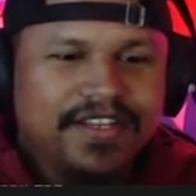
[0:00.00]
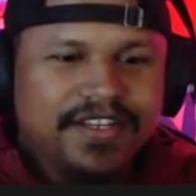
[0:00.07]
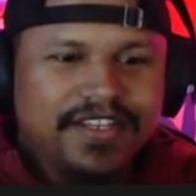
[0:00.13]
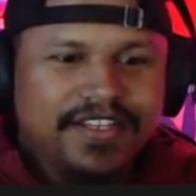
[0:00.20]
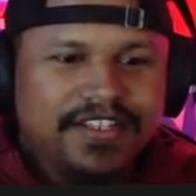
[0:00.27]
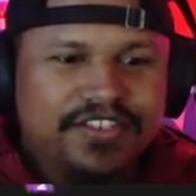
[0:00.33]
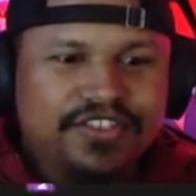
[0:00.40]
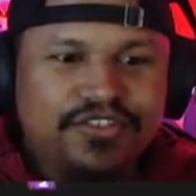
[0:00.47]

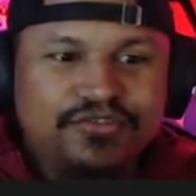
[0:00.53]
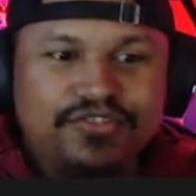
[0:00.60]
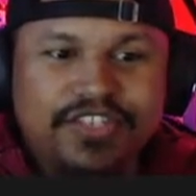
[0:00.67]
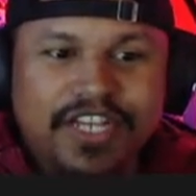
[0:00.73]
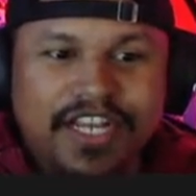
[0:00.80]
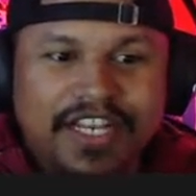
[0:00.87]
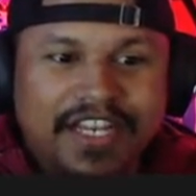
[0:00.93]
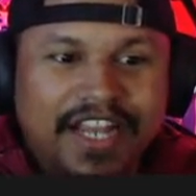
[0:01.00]
He's
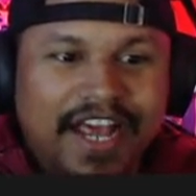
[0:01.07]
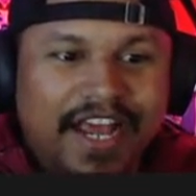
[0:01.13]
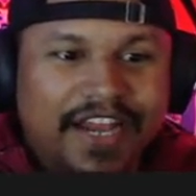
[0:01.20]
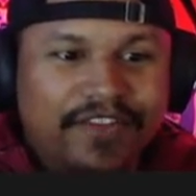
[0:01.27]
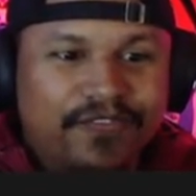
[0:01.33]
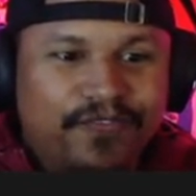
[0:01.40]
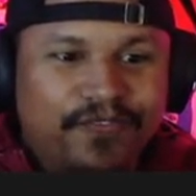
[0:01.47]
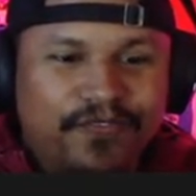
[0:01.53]
using a
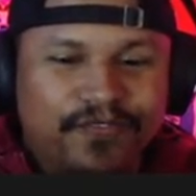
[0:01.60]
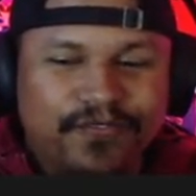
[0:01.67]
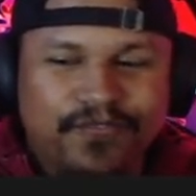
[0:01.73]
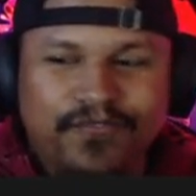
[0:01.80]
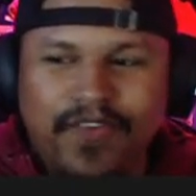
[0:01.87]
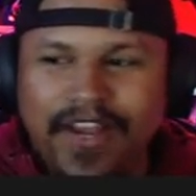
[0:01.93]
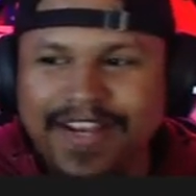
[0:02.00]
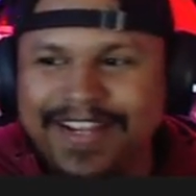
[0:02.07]
knife,
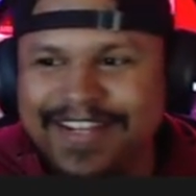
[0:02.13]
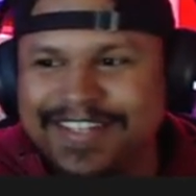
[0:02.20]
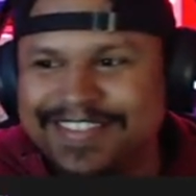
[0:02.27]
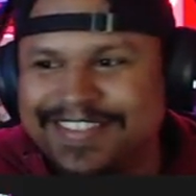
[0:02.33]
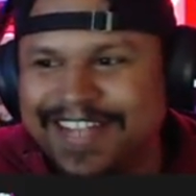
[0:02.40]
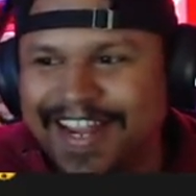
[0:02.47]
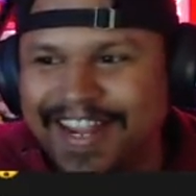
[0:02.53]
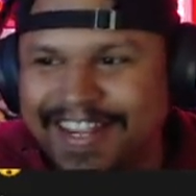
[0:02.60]
fighting a
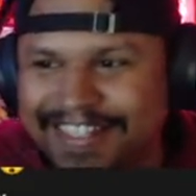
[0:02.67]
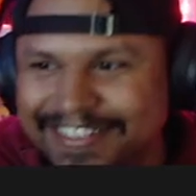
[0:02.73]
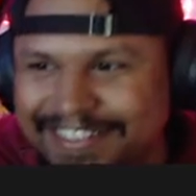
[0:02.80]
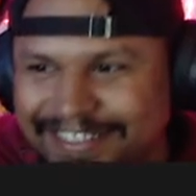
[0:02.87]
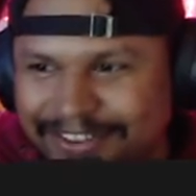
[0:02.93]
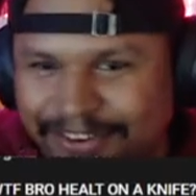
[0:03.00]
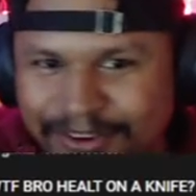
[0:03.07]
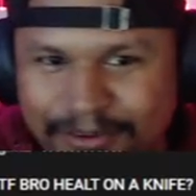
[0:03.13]

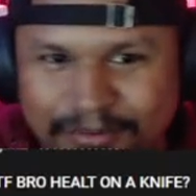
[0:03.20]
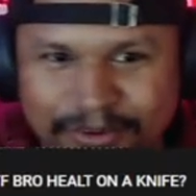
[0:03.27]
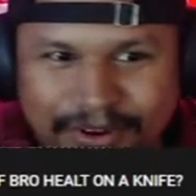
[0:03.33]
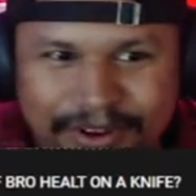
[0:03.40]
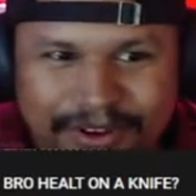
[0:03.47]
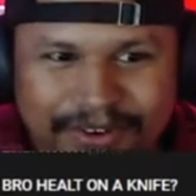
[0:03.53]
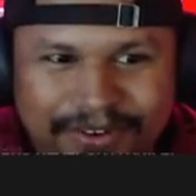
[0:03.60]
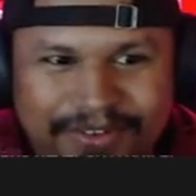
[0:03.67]
chainsaw,
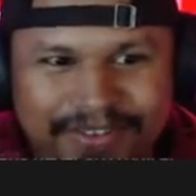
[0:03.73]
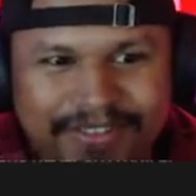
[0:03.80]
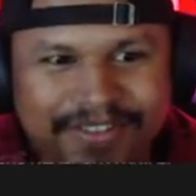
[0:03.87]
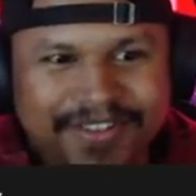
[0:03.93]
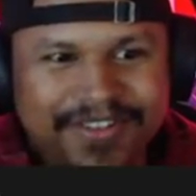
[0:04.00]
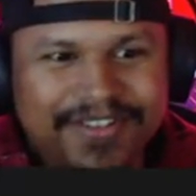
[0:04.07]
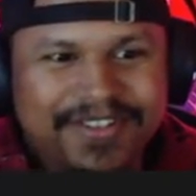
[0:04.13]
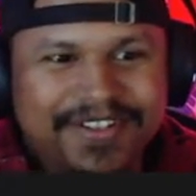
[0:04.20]
bro. What did you
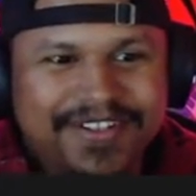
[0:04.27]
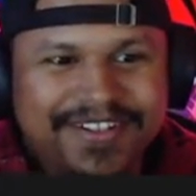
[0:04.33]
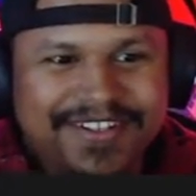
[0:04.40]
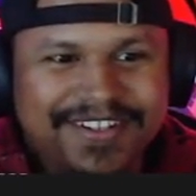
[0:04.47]
think?